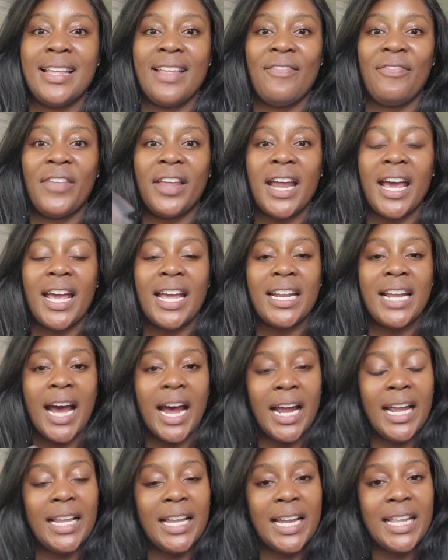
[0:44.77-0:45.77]
that I can
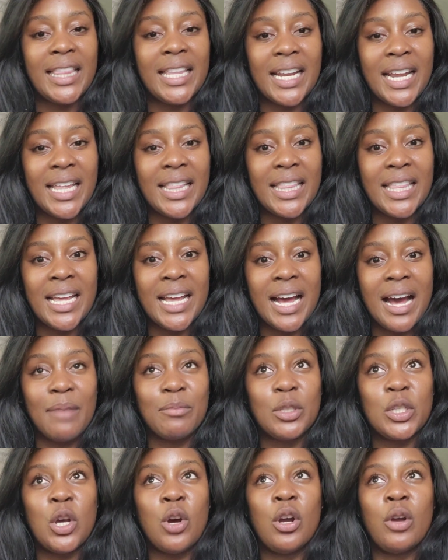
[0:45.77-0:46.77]
highlight that I think I'm
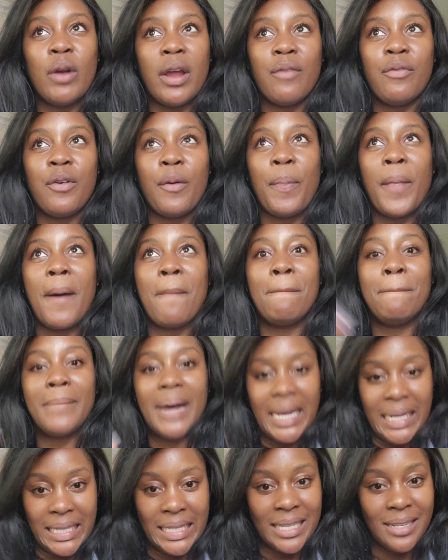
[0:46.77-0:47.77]
so grateful that
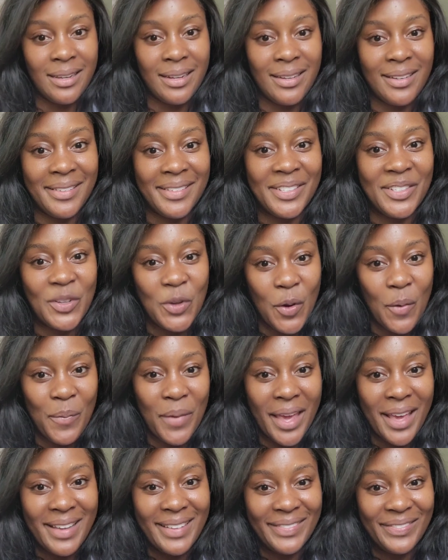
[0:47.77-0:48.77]
my son taught me.